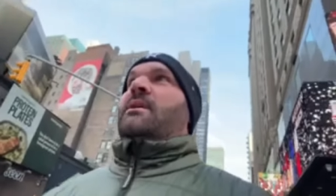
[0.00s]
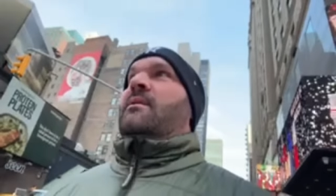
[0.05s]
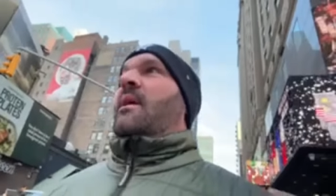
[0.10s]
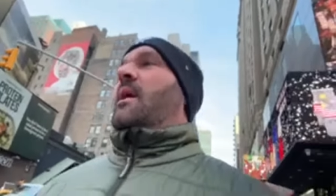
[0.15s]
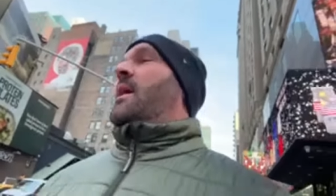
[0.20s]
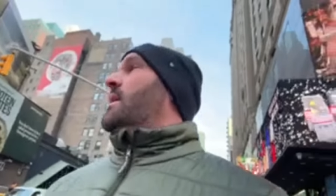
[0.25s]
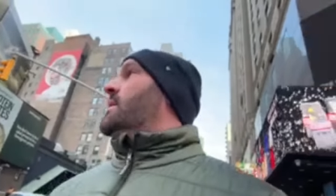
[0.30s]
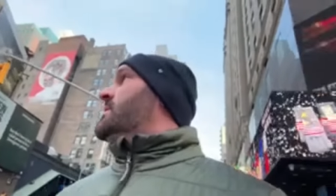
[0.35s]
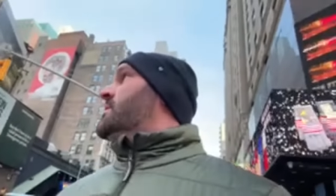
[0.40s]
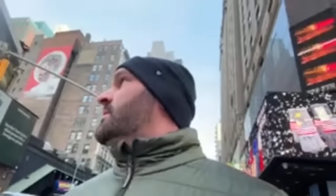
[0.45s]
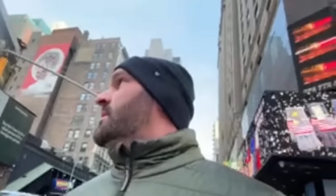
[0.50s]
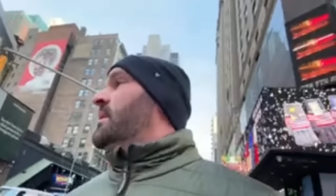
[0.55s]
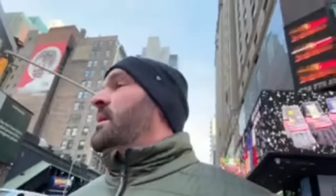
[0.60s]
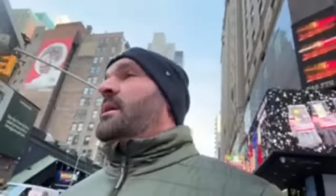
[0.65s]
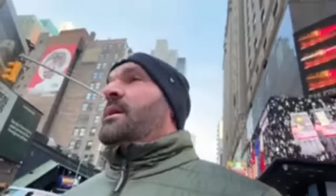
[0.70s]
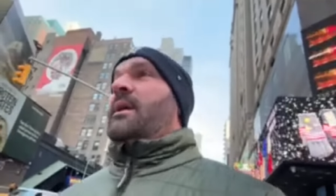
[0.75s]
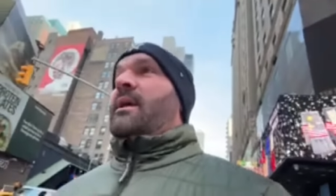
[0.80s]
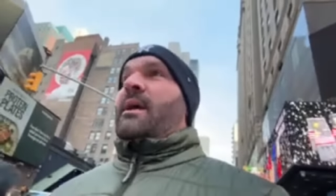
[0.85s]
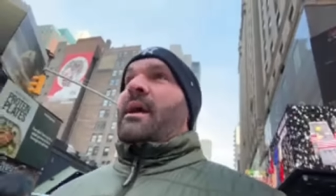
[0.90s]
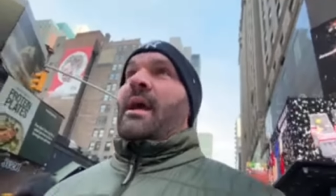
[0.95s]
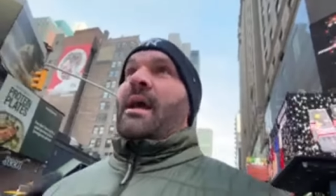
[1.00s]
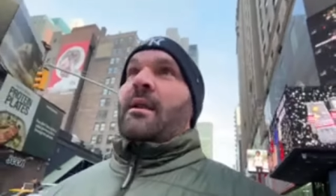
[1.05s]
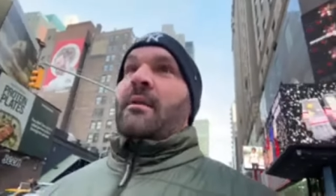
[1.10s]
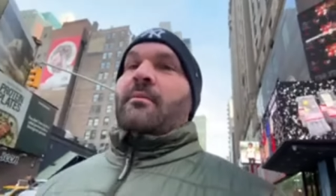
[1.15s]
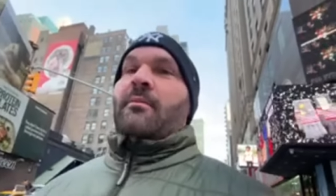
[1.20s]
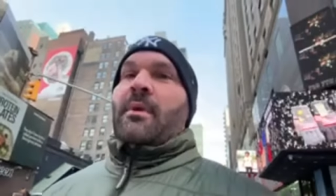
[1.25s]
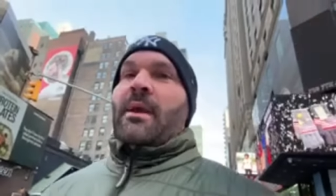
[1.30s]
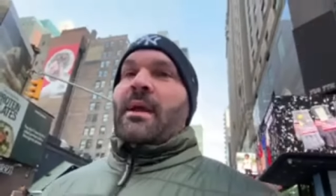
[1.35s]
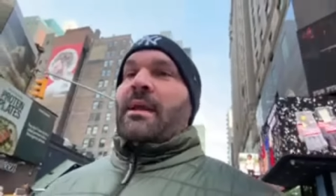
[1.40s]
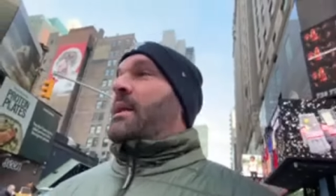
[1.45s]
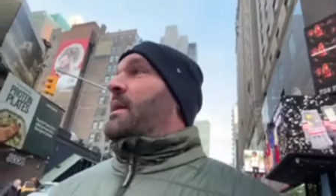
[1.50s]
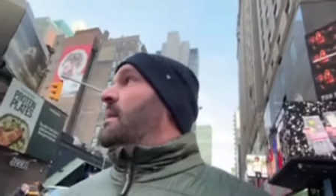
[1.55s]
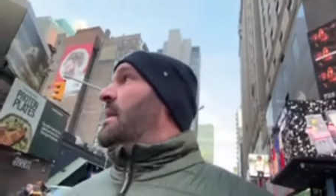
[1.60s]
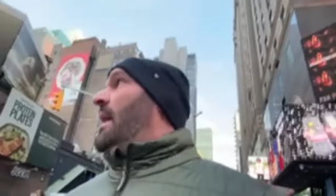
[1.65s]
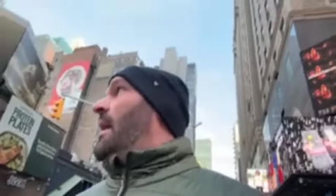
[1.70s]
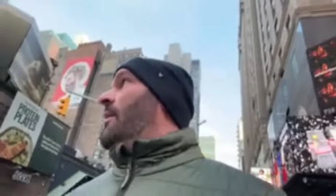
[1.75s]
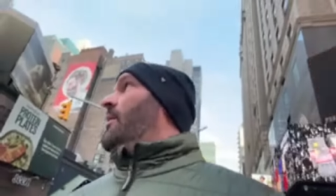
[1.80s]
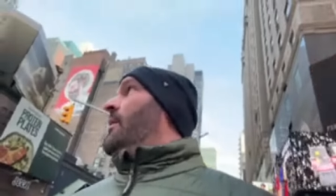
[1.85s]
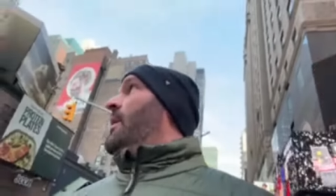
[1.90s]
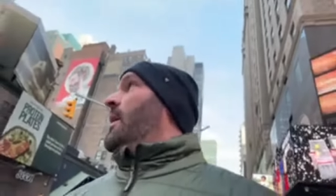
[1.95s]
a text and and get
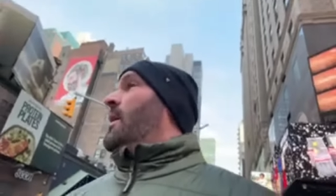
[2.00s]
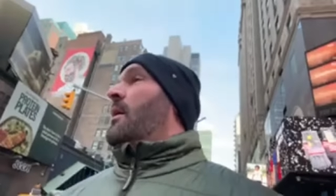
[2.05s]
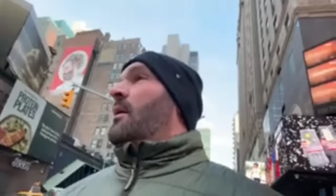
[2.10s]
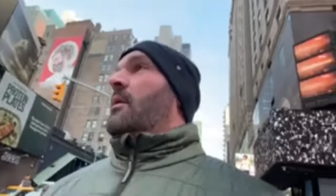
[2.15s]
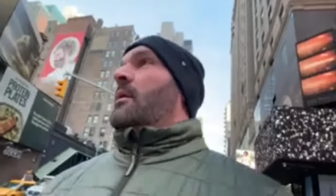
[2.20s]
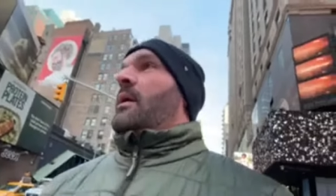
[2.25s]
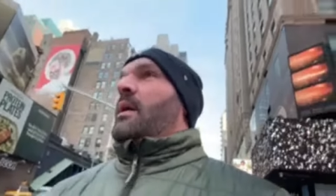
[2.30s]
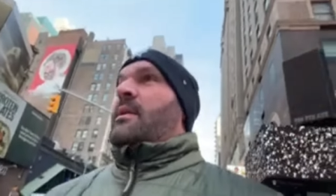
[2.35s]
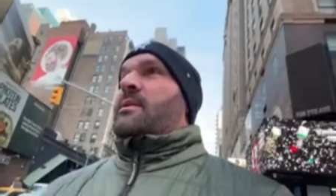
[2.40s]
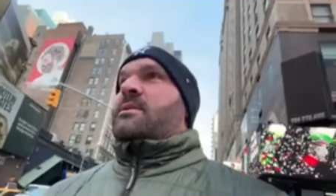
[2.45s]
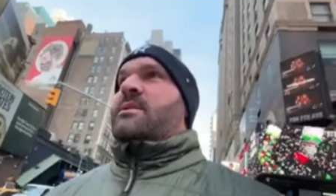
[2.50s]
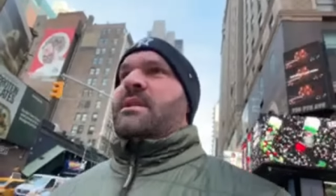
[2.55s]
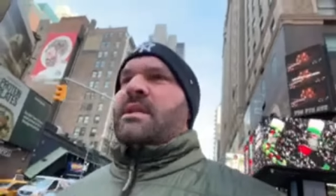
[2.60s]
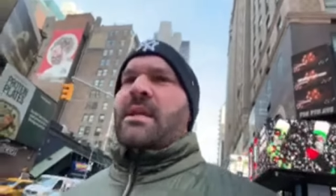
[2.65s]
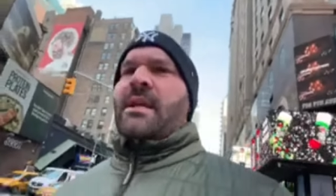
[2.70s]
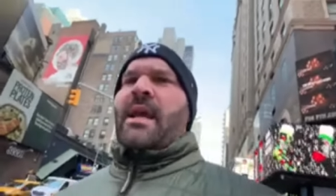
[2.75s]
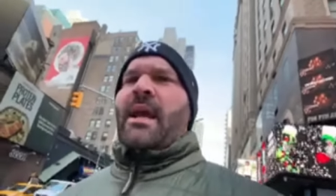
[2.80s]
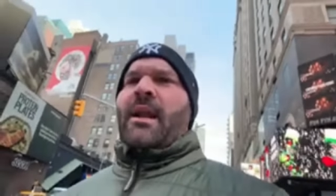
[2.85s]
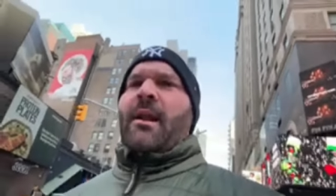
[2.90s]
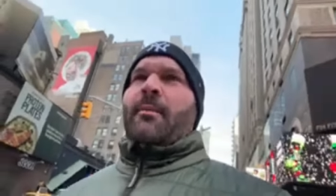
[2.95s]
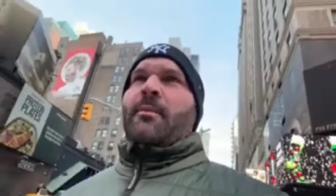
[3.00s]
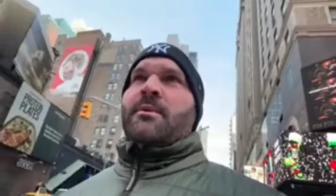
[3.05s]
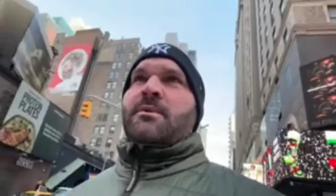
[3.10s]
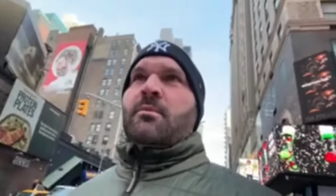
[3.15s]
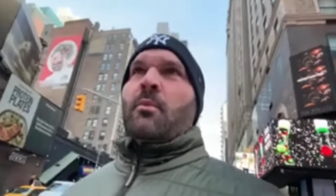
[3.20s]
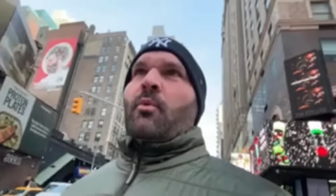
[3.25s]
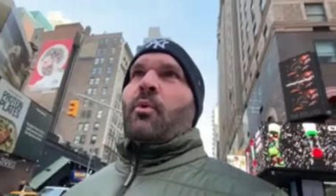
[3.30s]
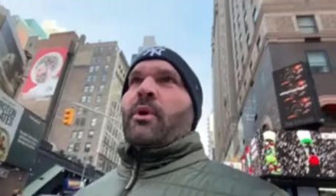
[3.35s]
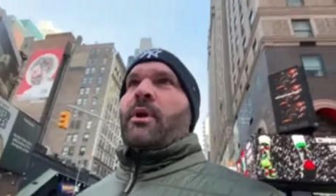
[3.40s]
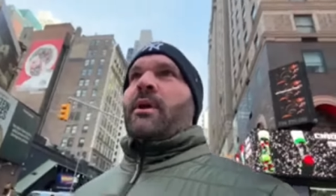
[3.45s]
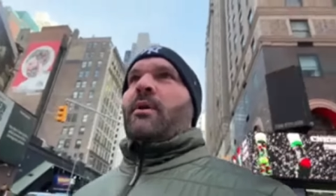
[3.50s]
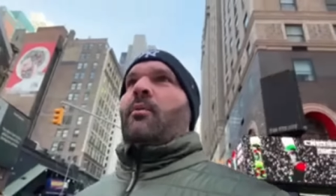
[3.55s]
down there and see Get Up this morning,